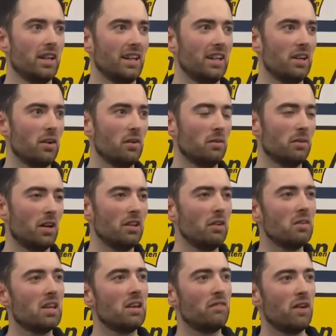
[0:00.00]
you know, I
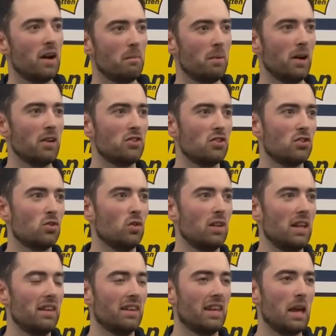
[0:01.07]
don't give up, but I just sort of
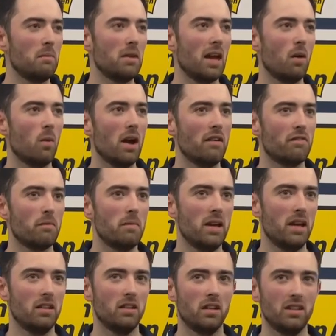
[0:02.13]
let the game get away from
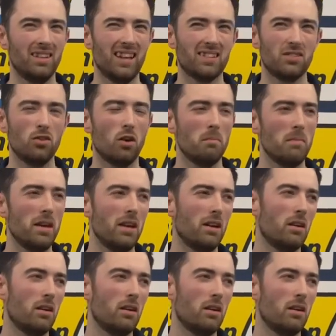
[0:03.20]
me, and that's not me.